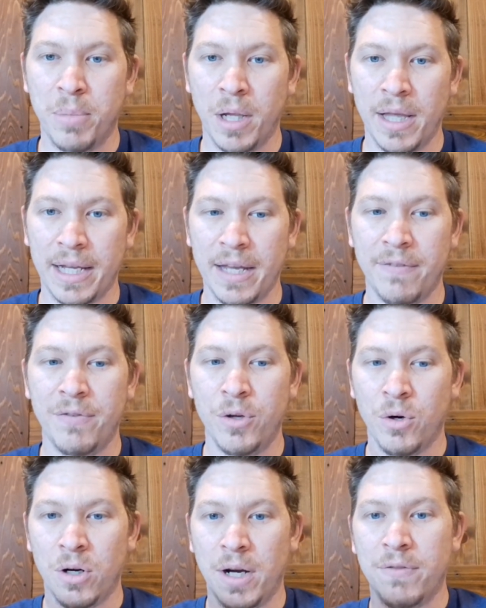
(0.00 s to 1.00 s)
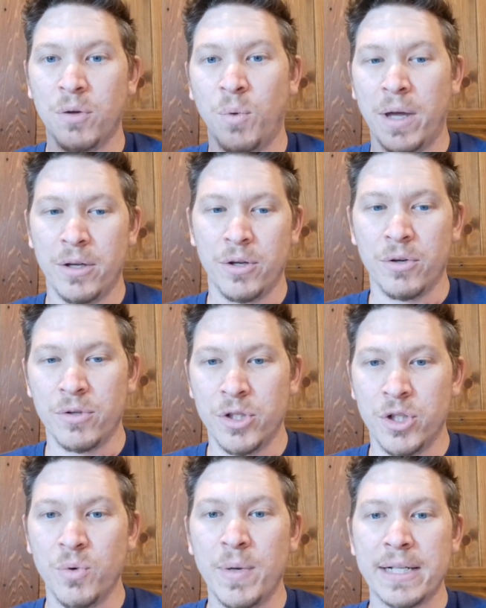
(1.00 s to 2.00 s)
but like if the way that you're
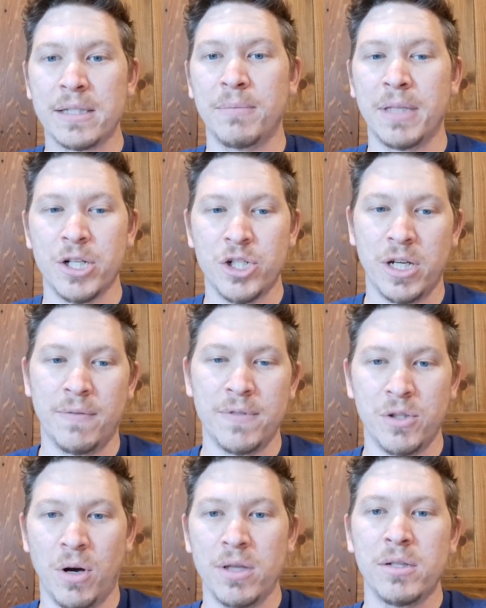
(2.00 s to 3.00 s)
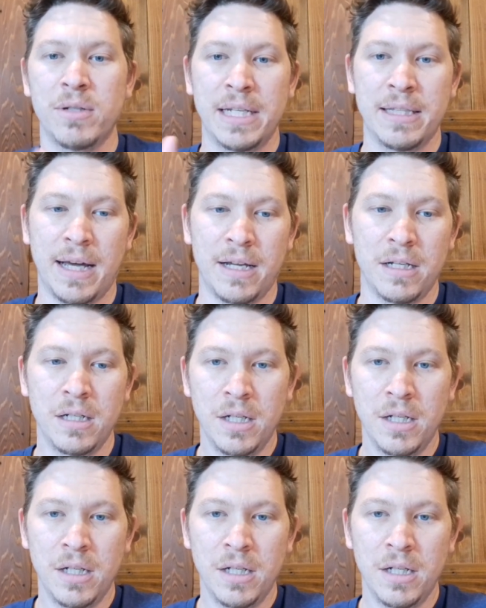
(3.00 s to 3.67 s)
doing something shifts, you also need that